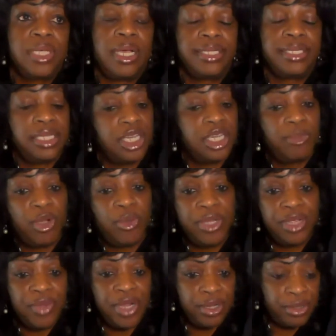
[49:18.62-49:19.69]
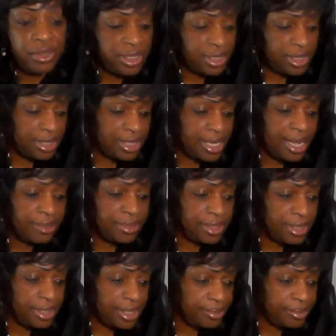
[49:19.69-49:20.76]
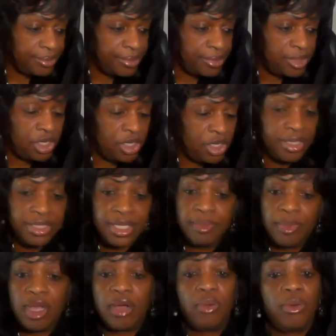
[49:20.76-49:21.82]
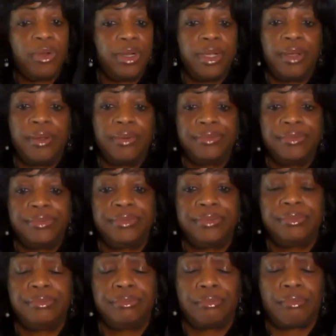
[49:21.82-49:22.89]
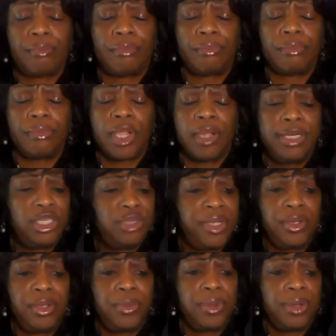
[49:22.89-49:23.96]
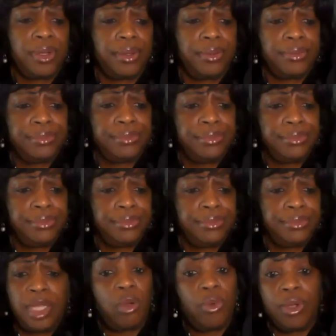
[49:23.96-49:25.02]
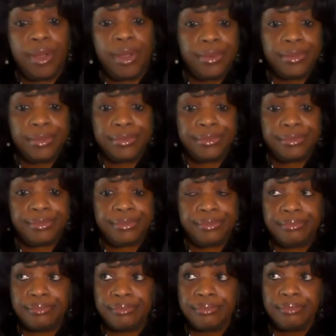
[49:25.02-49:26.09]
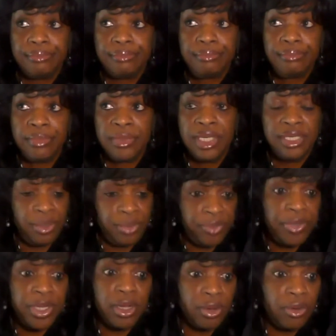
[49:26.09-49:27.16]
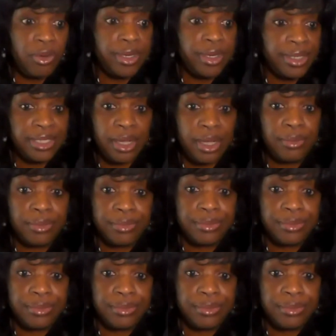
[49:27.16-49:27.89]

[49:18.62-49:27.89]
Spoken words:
I said, come on, we're getting ready to go to this counseling. John said, Mom, I don't want to go. What do you mean you don't want to go? I don't want to go. I said, we be going, let's go.